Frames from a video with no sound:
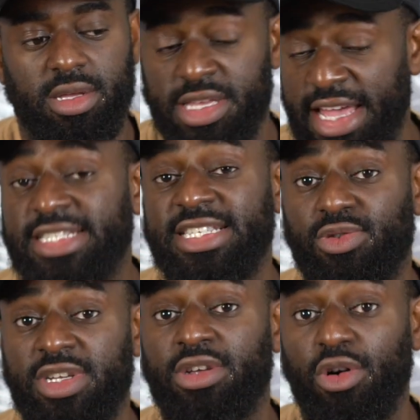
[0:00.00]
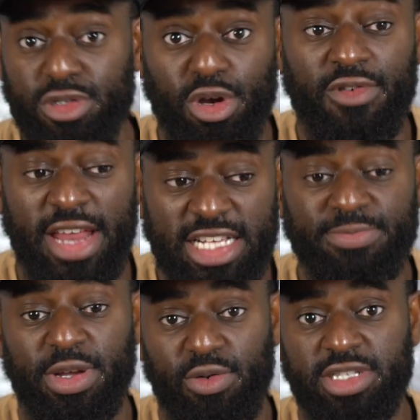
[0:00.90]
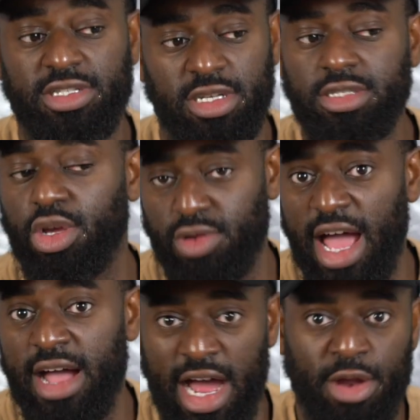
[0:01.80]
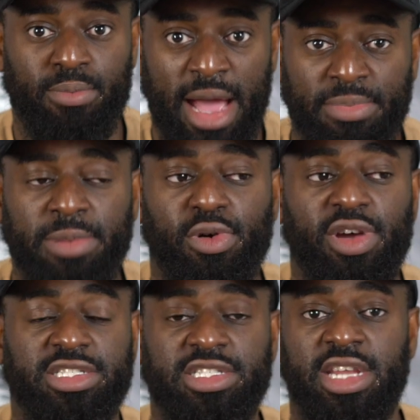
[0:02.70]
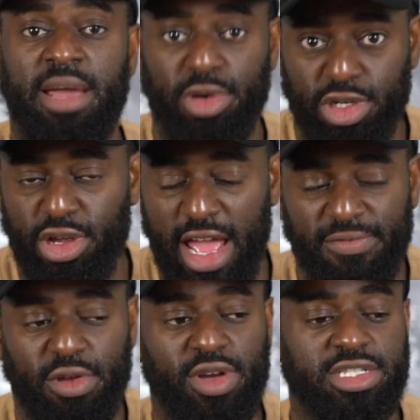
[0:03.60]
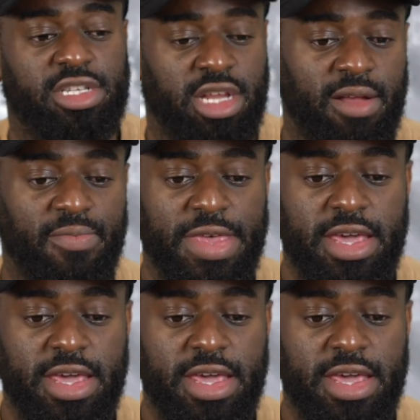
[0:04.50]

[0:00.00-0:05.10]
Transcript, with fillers: yes, his, his goal scoring has been questioned. So I, I don't mind people questioning that because you have to question it.